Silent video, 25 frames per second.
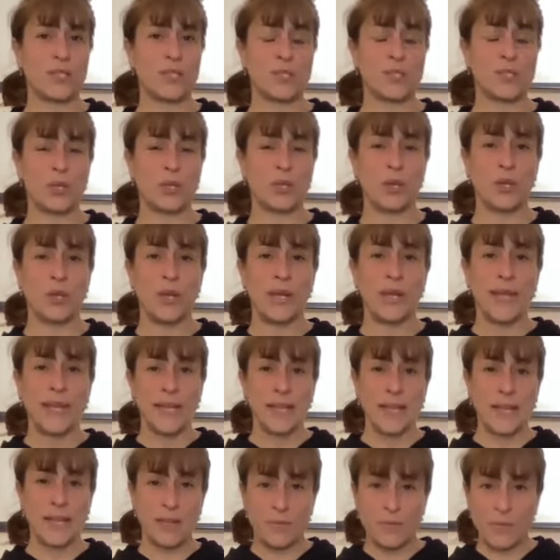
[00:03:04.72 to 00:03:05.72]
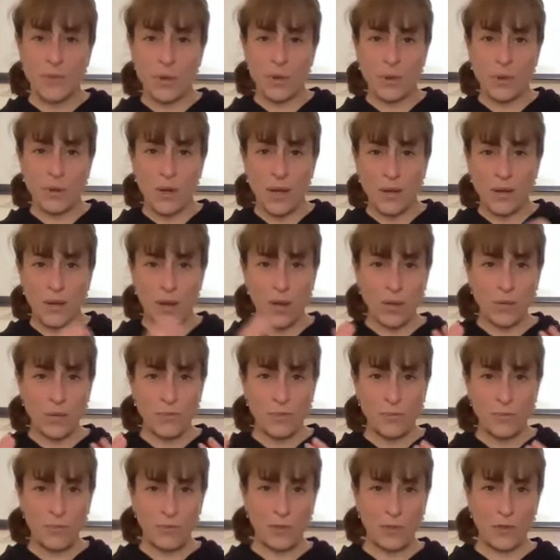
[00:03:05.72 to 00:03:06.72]
is to give you an
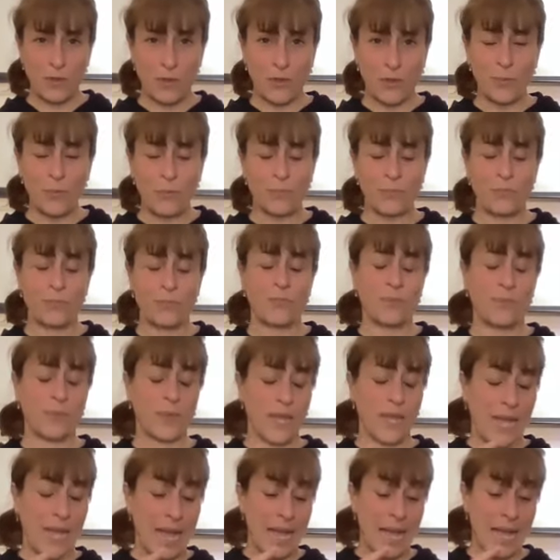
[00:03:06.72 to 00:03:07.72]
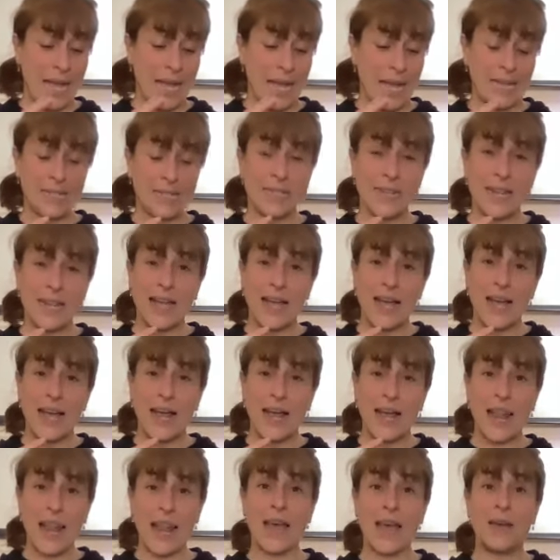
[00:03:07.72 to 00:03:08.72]
overview and
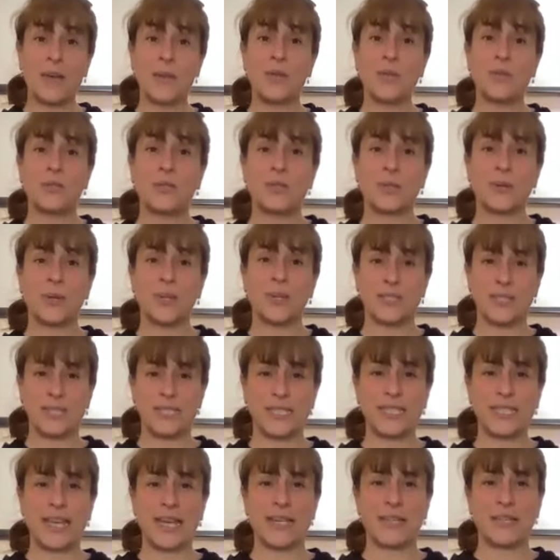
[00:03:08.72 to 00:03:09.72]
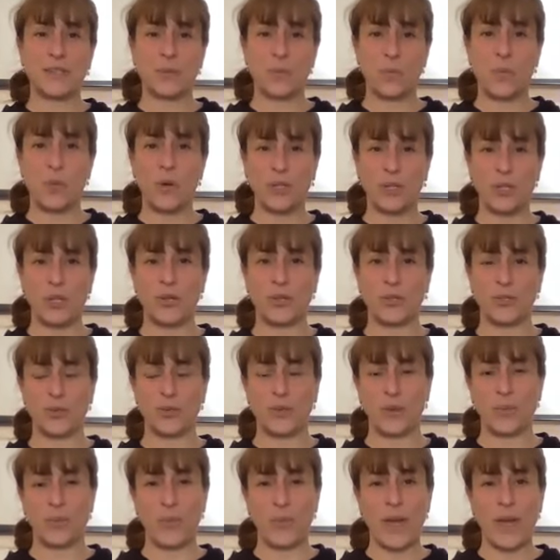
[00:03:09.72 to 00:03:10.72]
allow you to understand what you're
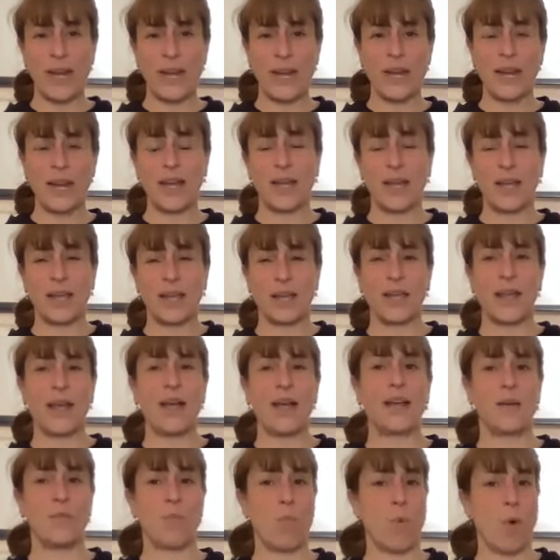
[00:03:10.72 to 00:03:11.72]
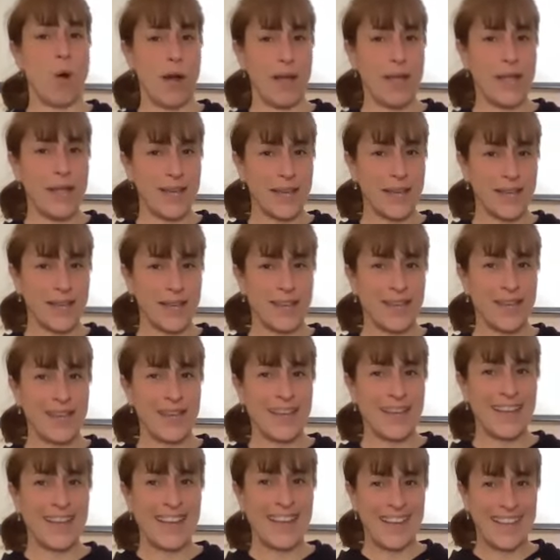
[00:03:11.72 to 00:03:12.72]
doing when and why,
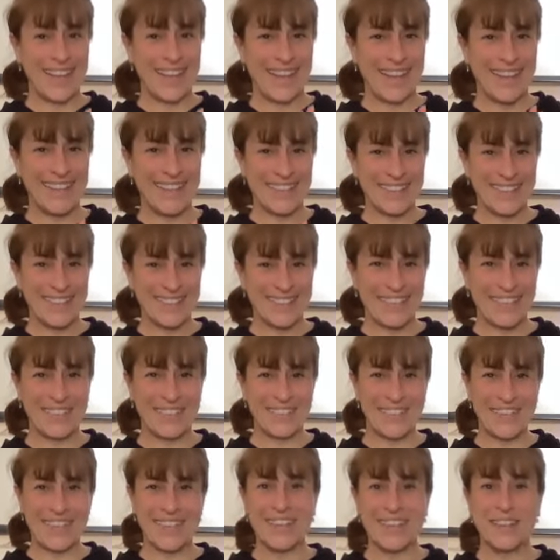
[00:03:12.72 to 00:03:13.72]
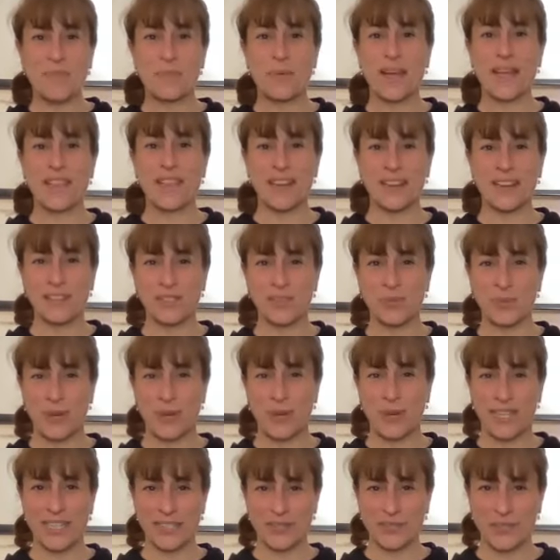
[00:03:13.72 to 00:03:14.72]
and do it the way that is
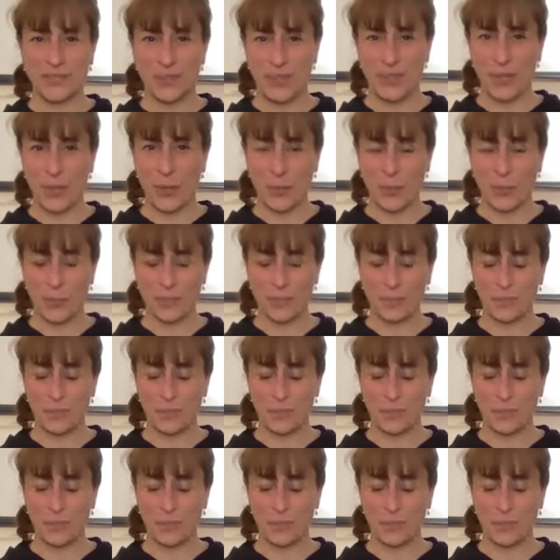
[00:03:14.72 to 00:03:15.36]
right for you.